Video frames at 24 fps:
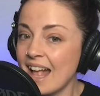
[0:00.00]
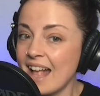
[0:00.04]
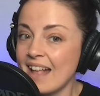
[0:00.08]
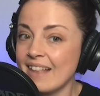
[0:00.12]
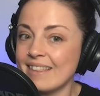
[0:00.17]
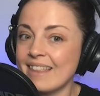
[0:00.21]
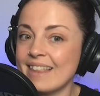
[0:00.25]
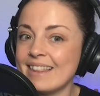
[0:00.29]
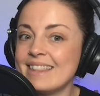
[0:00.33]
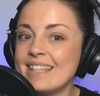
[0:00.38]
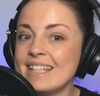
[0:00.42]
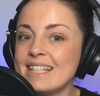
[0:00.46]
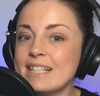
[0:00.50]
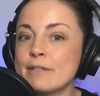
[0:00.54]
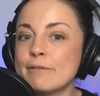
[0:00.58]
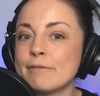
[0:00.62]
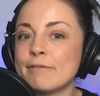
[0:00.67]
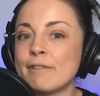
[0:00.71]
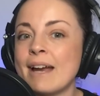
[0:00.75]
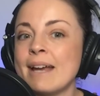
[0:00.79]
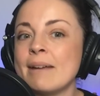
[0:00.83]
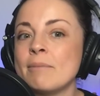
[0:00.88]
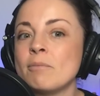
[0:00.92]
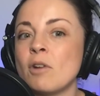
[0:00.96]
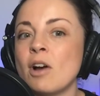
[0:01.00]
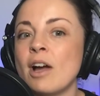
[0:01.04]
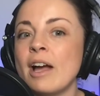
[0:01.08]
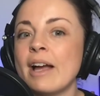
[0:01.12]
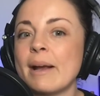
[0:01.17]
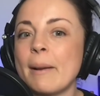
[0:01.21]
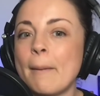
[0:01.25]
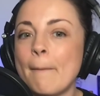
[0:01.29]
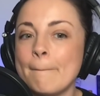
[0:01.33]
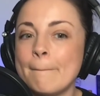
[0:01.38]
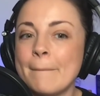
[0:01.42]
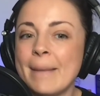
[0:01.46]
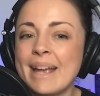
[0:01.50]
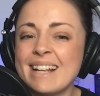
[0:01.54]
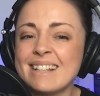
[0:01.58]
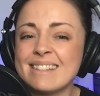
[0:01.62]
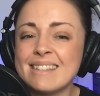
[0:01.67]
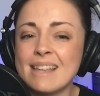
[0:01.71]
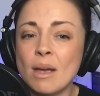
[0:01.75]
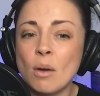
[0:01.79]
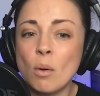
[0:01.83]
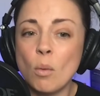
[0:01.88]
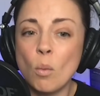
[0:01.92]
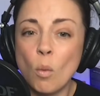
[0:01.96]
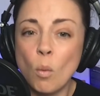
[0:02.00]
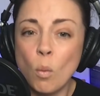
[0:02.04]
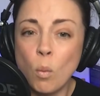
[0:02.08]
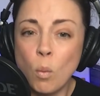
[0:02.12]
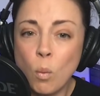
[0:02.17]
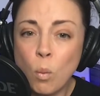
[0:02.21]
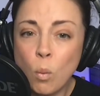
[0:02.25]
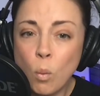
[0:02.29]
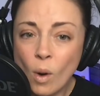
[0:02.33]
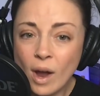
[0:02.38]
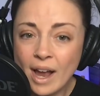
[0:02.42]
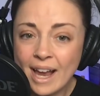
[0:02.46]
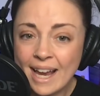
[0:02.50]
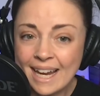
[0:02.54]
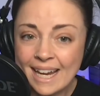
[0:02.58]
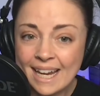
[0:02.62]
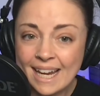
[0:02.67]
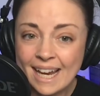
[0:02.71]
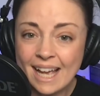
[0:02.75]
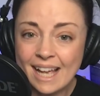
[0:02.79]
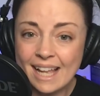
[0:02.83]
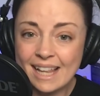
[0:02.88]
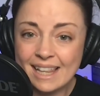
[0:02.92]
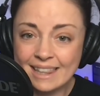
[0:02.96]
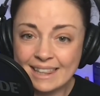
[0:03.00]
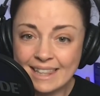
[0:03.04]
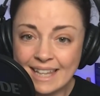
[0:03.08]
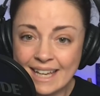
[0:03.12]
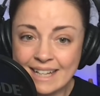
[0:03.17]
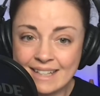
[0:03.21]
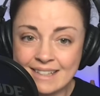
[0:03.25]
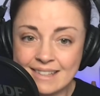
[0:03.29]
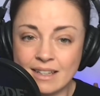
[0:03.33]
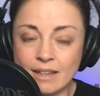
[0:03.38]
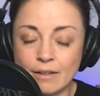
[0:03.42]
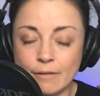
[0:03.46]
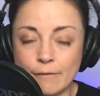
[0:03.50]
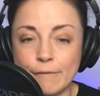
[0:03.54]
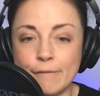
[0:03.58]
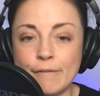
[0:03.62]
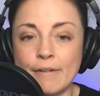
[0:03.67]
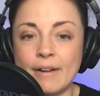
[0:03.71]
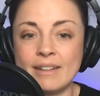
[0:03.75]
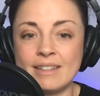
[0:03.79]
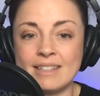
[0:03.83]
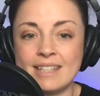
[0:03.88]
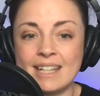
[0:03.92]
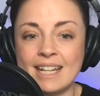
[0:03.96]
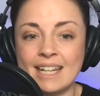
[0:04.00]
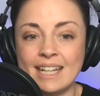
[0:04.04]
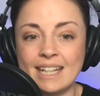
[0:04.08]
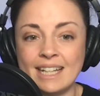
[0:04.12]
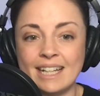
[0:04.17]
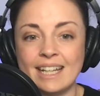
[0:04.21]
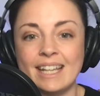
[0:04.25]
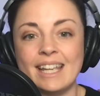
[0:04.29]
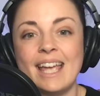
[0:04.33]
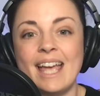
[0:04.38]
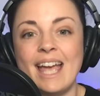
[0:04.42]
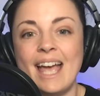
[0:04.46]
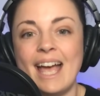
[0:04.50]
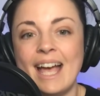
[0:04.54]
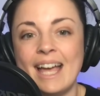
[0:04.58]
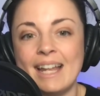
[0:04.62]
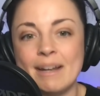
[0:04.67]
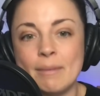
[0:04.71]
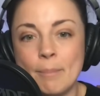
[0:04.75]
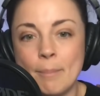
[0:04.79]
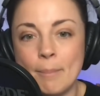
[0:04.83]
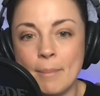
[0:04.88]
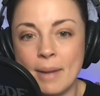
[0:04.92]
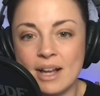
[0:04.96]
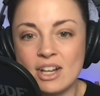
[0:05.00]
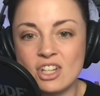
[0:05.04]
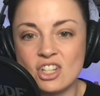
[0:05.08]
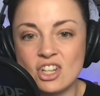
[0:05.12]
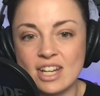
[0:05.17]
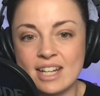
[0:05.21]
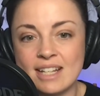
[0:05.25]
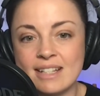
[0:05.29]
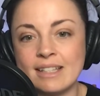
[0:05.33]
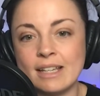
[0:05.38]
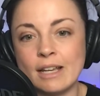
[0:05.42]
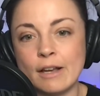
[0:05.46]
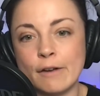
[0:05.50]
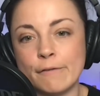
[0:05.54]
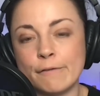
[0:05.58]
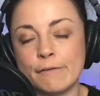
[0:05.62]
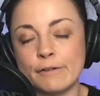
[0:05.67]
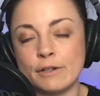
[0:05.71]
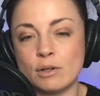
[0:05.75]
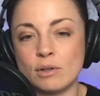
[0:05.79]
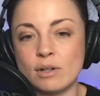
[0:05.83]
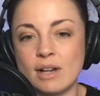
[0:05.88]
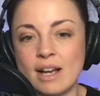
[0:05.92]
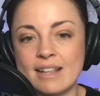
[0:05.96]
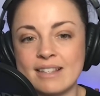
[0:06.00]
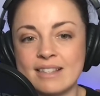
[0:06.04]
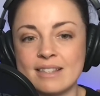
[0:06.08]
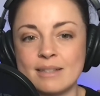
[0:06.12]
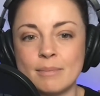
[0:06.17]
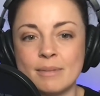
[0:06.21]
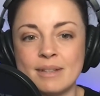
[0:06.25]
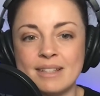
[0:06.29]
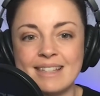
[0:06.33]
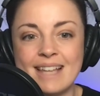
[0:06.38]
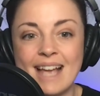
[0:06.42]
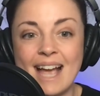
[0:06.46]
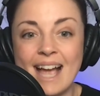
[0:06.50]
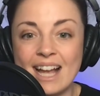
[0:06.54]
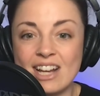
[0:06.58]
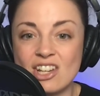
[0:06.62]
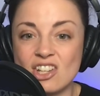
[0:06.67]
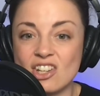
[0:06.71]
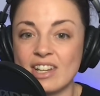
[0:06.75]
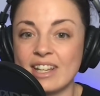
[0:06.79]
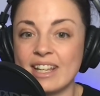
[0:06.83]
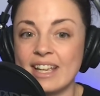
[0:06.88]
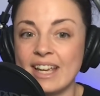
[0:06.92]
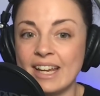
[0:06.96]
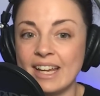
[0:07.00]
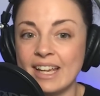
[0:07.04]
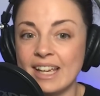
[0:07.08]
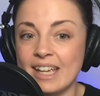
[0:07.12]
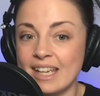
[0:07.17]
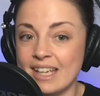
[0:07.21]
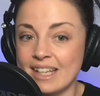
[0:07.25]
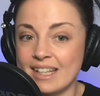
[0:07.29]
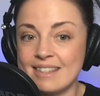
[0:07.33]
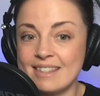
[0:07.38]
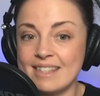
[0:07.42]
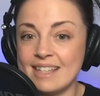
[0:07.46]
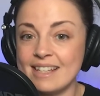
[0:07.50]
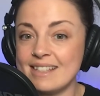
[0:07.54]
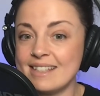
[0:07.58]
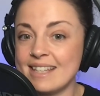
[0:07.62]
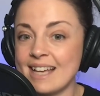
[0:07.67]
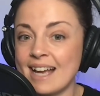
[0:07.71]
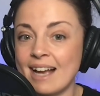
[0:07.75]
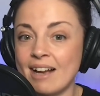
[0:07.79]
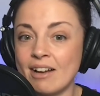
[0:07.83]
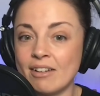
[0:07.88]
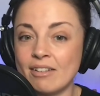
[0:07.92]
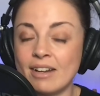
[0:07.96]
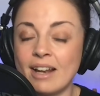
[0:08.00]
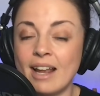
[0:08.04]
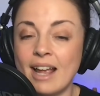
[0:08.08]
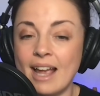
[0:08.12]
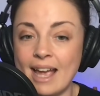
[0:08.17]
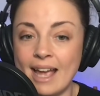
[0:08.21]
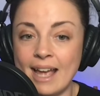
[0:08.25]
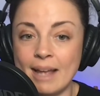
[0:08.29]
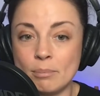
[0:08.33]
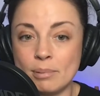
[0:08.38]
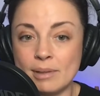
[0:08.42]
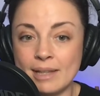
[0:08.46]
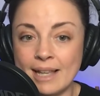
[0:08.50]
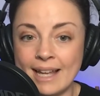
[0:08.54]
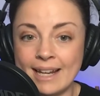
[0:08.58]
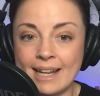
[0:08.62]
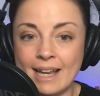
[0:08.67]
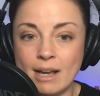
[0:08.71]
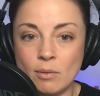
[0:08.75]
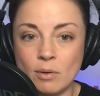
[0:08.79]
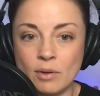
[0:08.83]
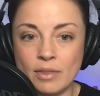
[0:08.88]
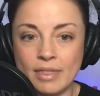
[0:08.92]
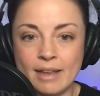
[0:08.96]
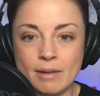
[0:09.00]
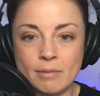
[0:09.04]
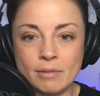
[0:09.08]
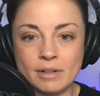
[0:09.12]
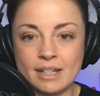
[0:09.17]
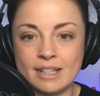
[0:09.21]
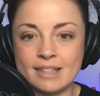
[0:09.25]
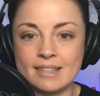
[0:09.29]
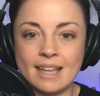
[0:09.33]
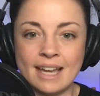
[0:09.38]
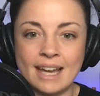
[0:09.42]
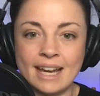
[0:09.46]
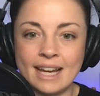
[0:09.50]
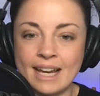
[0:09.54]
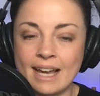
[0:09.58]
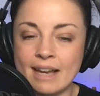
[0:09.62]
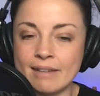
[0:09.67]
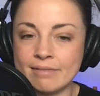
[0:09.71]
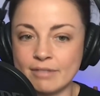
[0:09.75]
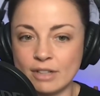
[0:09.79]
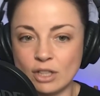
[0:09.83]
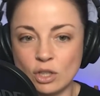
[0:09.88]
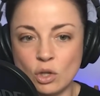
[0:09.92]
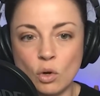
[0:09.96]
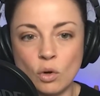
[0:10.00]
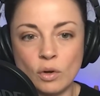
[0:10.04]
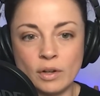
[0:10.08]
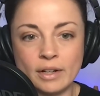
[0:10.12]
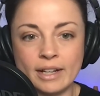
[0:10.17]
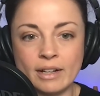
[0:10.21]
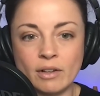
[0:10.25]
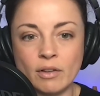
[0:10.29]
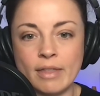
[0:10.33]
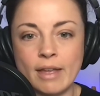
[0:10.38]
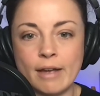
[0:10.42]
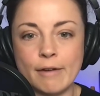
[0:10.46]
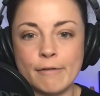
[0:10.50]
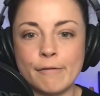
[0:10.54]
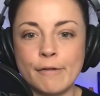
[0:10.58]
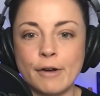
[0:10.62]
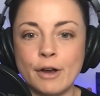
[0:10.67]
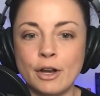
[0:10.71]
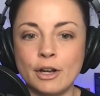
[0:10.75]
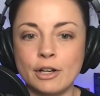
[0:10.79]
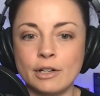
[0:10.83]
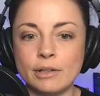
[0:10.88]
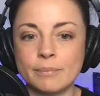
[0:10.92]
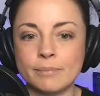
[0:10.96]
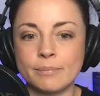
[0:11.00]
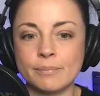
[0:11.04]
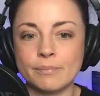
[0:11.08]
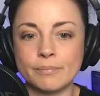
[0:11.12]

then this framework makes it way less confronting and much easier for your customers to actually sit down and plan out what they want to say and record it on their phone.